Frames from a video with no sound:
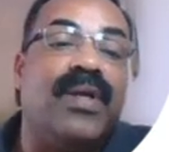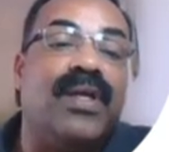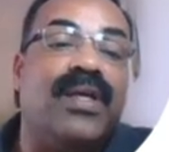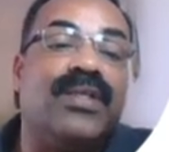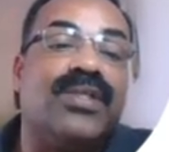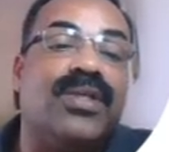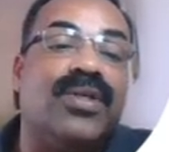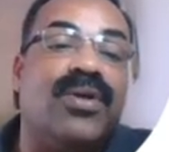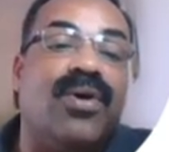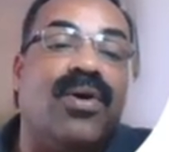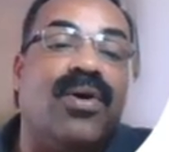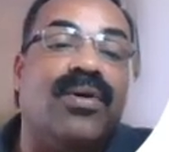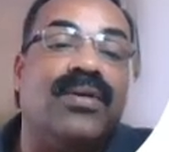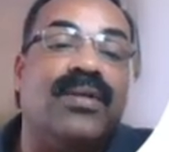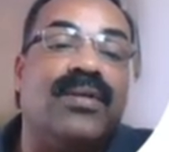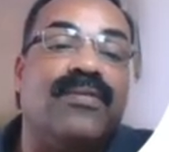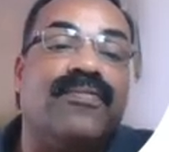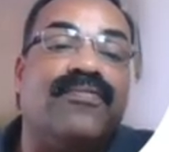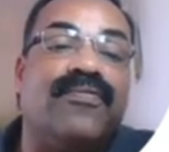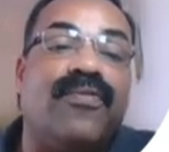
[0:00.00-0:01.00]
don't
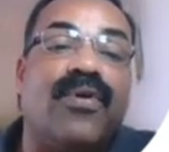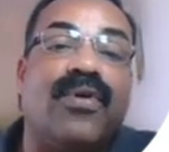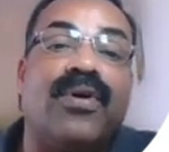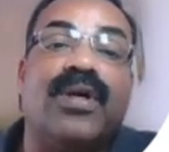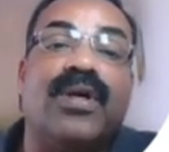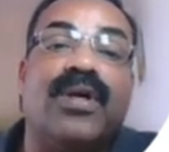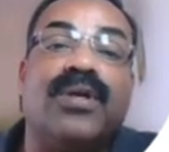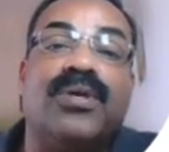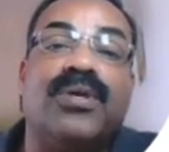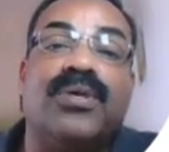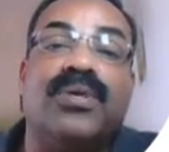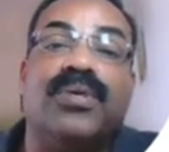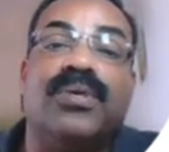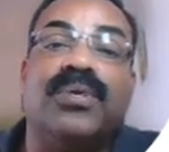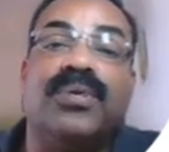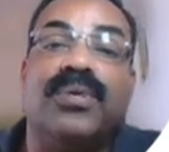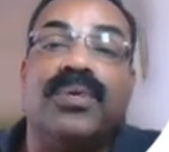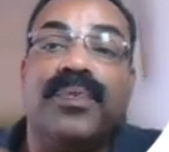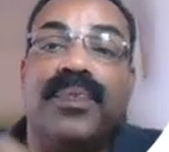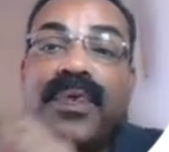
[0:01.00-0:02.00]
forget to
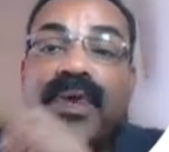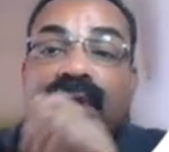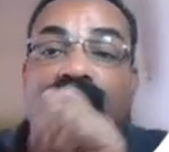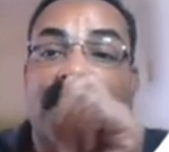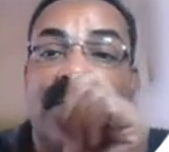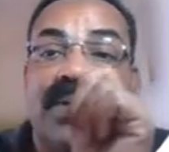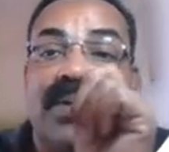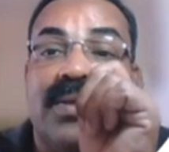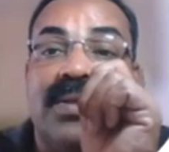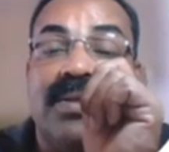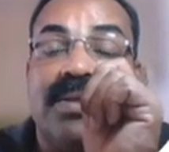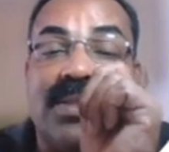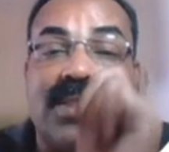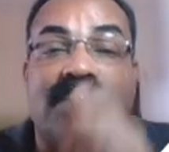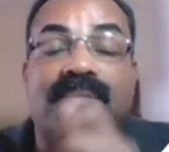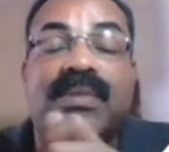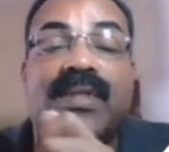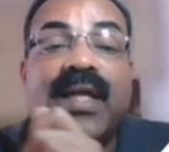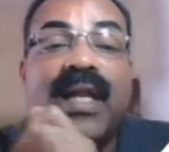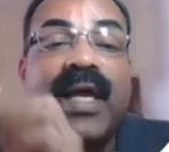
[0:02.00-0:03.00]

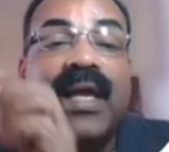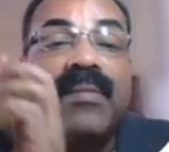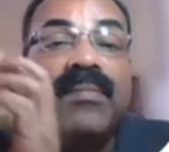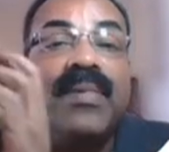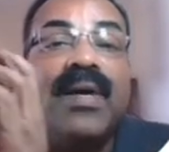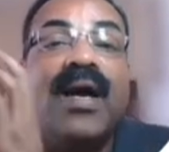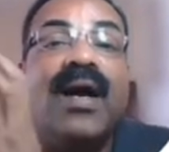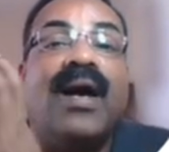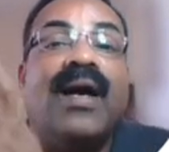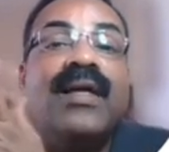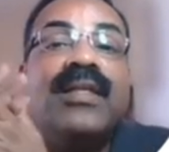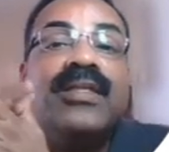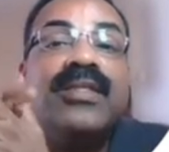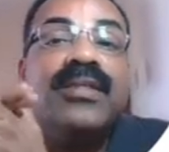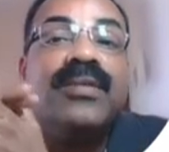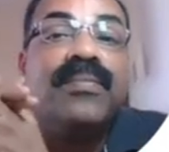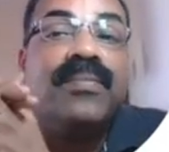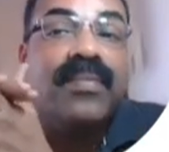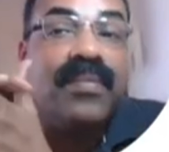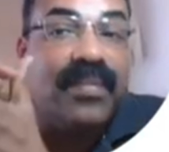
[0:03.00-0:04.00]
subscribe and
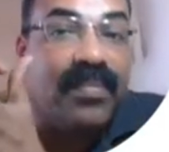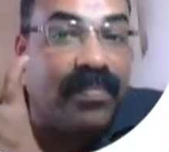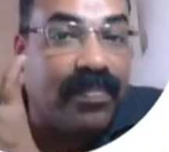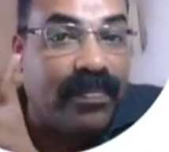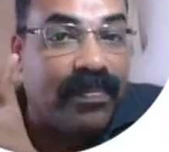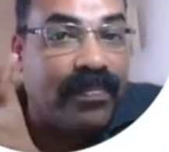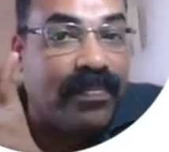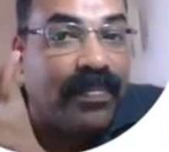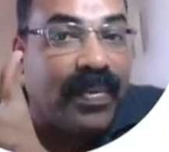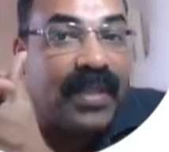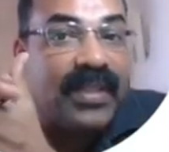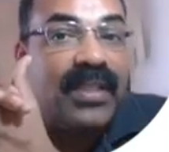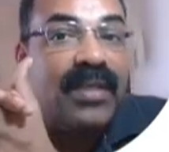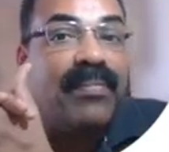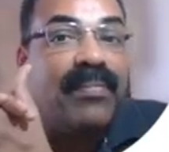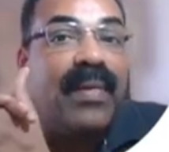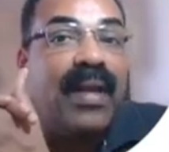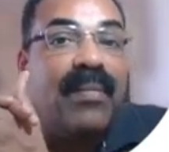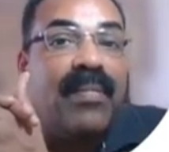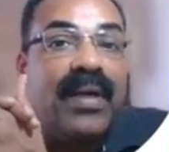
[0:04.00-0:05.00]
press the bell
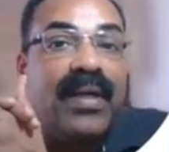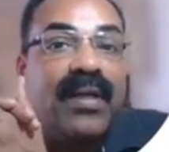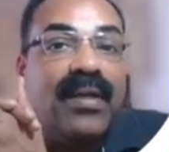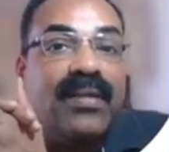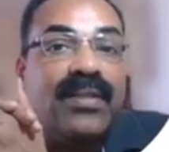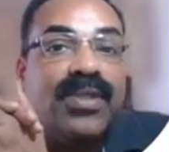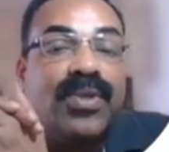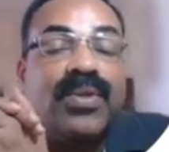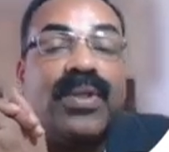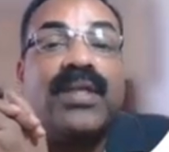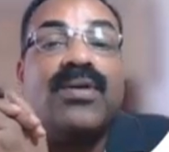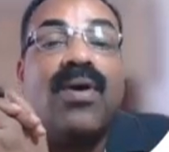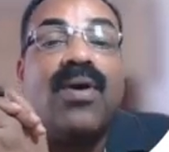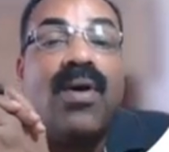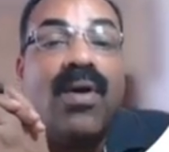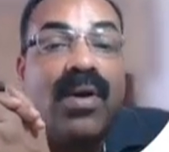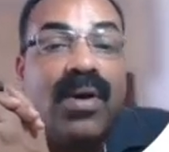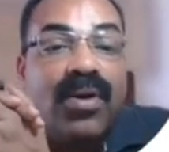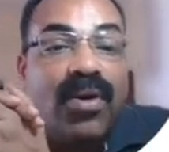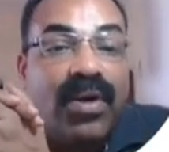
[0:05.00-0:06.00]
button so that all
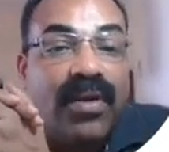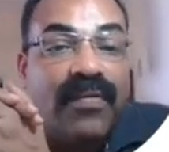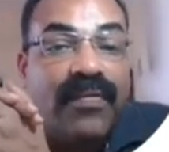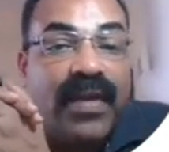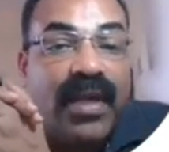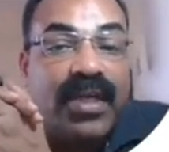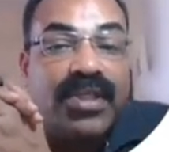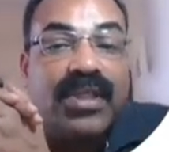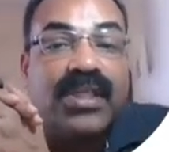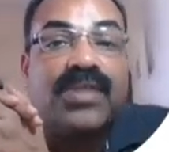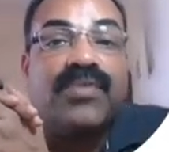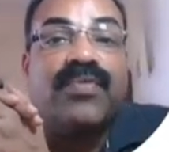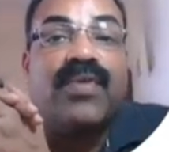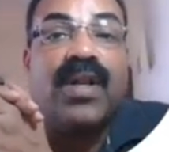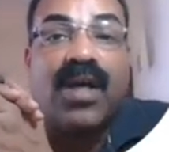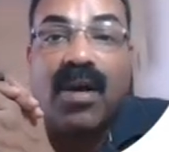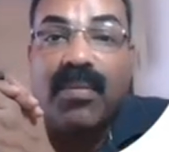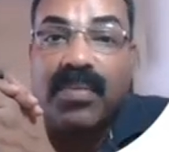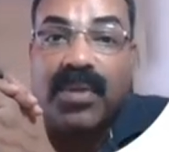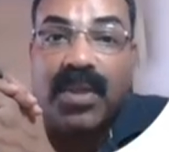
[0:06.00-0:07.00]
notifications will come
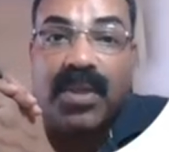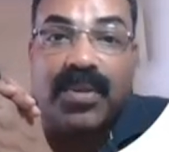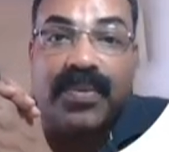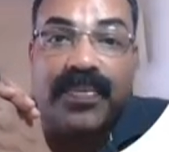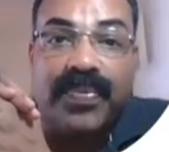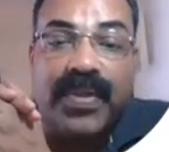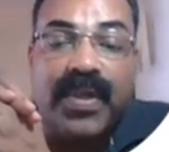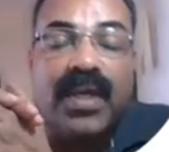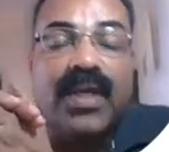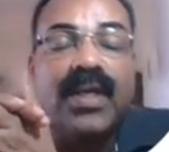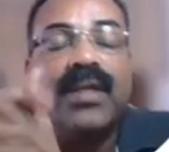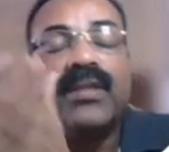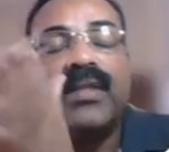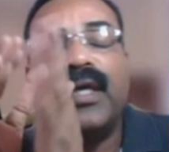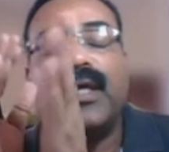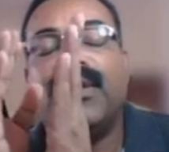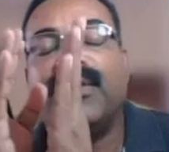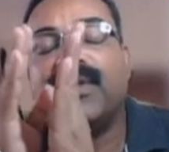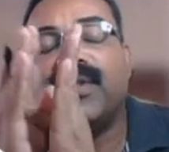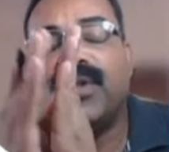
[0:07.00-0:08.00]
to you. Thank you
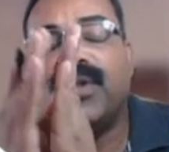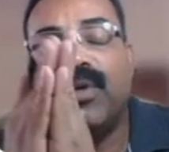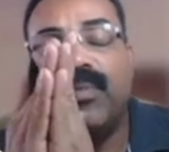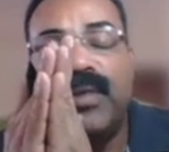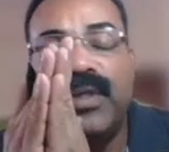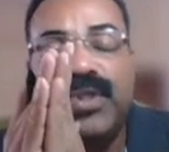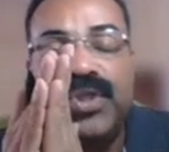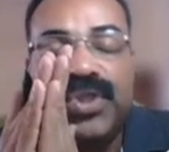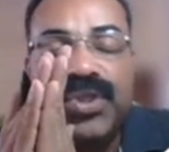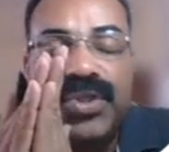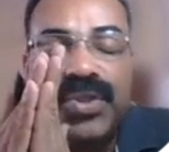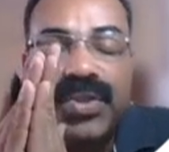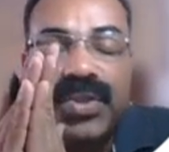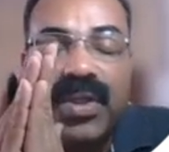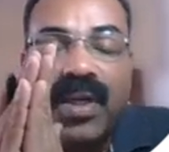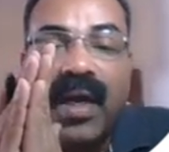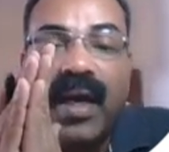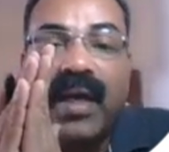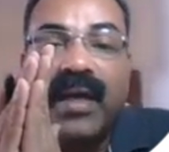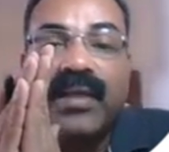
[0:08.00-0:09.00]
so much,
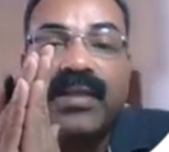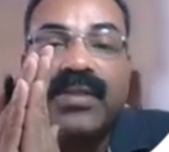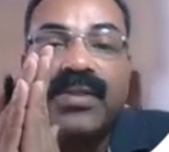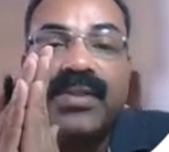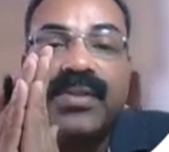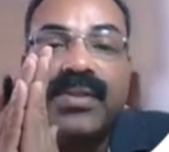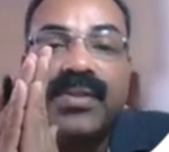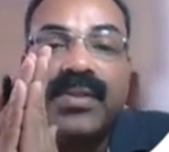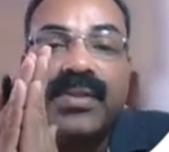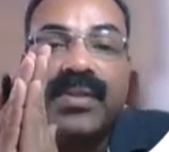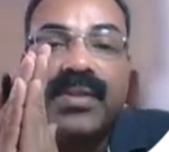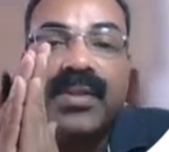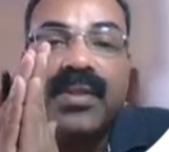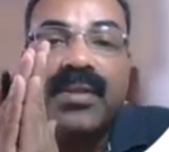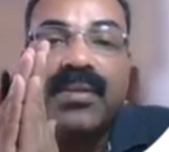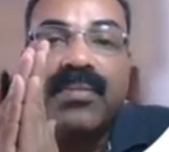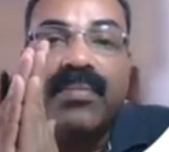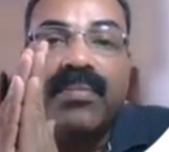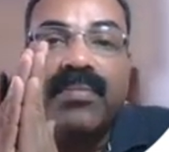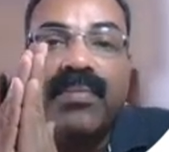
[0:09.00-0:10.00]
and
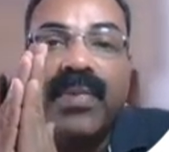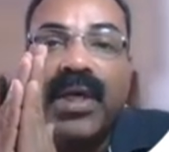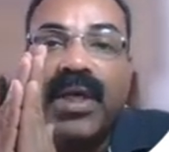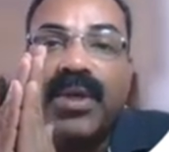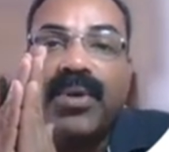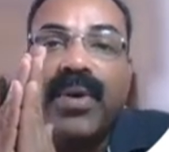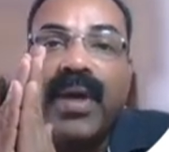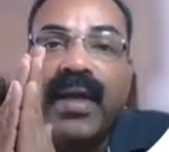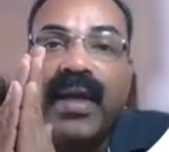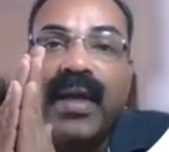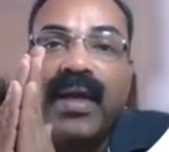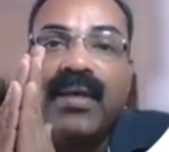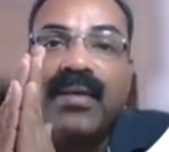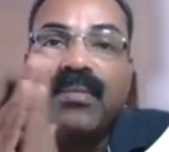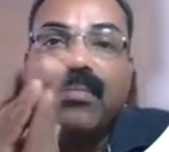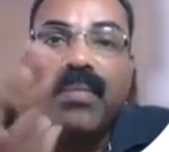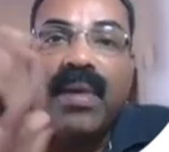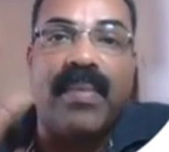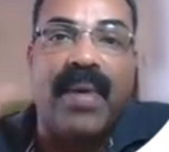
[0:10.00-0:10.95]
meet you again. Bye bye.